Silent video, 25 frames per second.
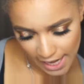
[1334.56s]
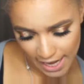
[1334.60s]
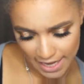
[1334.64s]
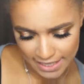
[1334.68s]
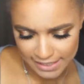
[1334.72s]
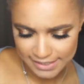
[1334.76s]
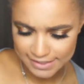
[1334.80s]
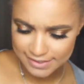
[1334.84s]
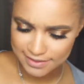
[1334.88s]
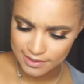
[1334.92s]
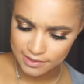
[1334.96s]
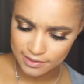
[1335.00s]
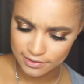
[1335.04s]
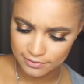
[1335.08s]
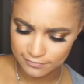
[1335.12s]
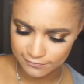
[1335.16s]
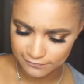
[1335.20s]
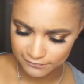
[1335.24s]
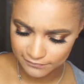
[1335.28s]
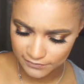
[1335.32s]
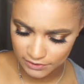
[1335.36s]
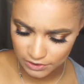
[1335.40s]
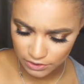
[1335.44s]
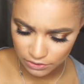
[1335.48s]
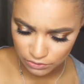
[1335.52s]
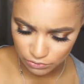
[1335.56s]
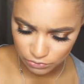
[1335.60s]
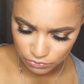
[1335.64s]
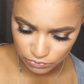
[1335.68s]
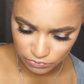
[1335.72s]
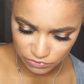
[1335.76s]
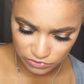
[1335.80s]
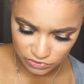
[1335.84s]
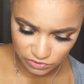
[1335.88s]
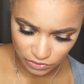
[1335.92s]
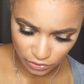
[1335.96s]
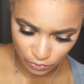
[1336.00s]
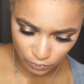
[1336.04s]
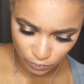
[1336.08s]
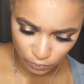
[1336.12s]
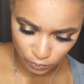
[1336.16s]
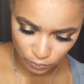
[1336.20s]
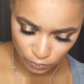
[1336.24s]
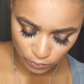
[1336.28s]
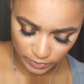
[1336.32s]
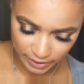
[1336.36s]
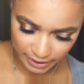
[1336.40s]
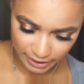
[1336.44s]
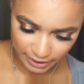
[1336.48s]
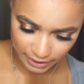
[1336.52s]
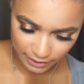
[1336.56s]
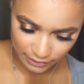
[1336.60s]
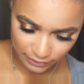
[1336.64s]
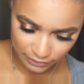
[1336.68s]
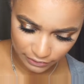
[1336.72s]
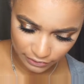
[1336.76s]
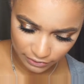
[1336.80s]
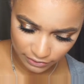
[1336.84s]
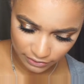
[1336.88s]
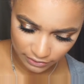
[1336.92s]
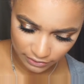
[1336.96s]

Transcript: and it's infused with